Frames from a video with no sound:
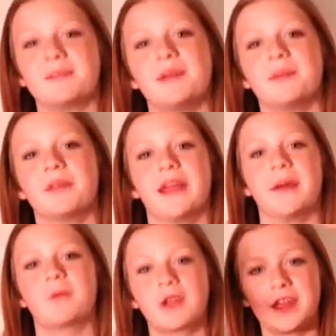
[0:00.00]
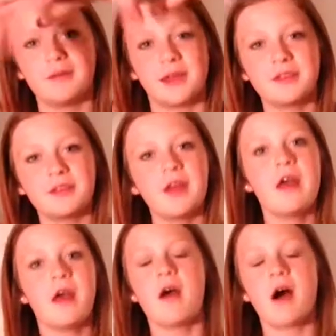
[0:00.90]
the people that I'm working with
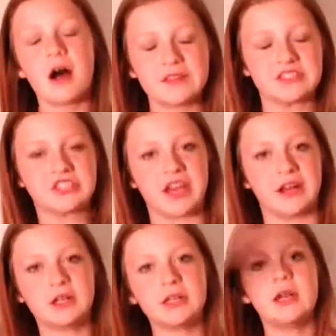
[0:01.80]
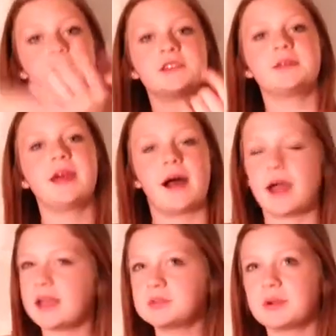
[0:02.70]
on this channel. So yeah,
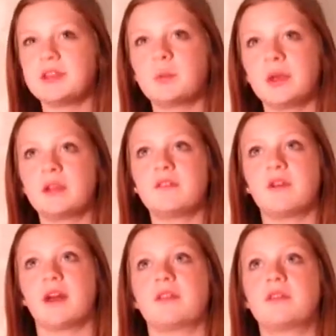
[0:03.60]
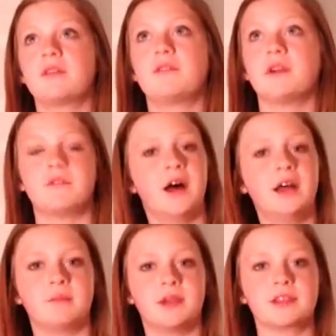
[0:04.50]
I joined Weekly Fifth for
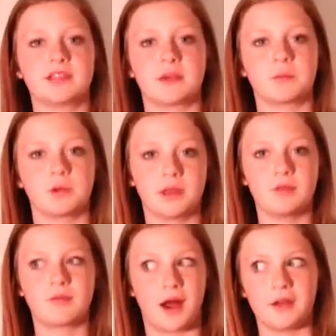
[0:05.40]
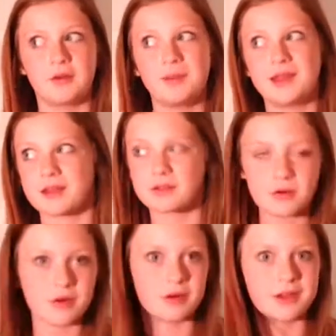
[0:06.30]
fun because I really thought it would be kind of
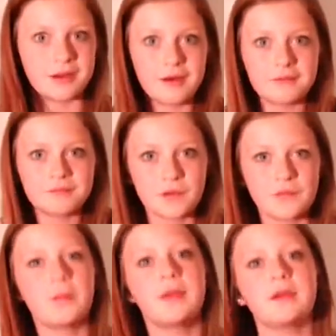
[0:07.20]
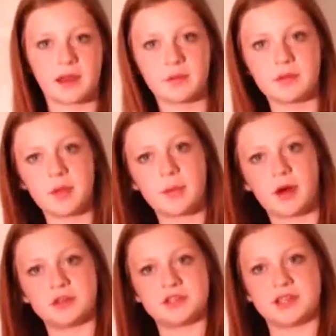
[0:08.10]
cool, you know? You feel me? I really
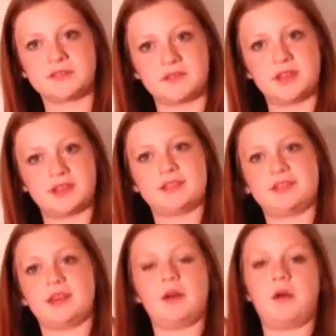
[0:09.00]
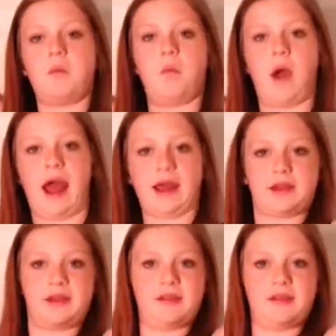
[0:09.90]
apologize for this whack